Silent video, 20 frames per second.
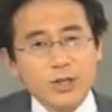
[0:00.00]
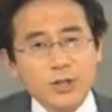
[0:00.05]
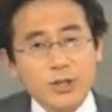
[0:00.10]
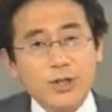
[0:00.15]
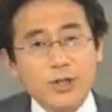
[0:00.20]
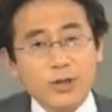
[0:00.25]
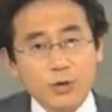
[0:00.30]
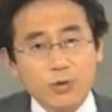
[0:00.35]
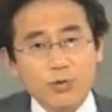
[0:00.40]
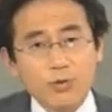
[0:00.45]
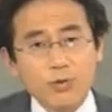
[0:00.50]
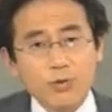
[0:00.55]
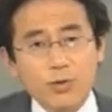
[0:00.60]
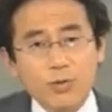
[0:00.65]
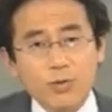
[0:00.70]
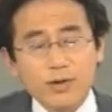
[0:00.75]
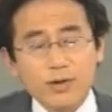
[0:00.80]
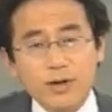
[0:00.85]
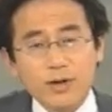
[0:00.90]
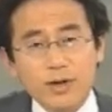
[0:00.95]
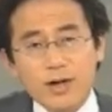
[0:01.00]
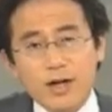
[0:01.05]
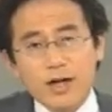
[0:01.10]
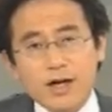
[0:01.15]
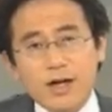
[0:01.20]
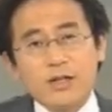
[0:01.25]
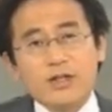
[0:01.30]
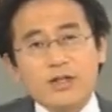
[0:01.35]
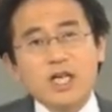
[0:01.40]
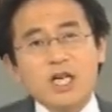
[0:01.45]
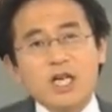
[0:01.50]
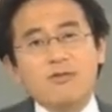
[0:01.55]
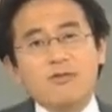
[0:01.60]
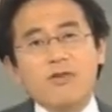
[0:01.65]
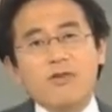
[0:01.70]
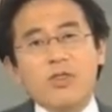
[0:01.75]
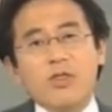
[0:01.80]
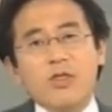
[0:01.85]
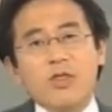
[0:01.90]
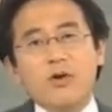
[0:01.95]
is a new group. A team
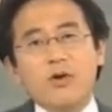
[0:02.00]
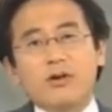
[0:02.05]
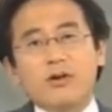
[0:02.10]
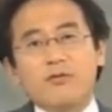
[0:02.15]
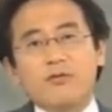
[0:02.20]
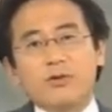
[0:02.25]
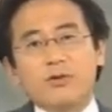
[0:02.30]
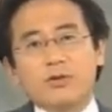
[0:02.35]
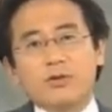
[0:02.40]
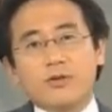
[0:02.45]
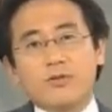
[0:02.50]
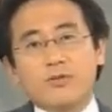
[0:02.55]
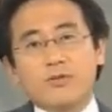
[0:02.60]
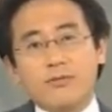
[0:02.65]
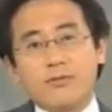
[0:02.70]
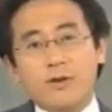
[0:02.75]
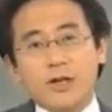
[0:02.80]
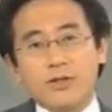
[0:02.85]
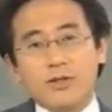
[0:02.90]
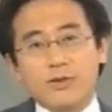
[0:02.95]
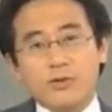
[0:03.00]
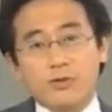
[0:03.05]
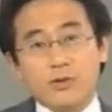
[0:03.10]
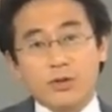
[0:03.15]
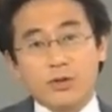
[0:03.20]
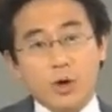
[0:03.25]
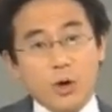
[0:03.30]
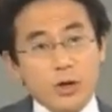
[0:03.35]
of 30 university professors,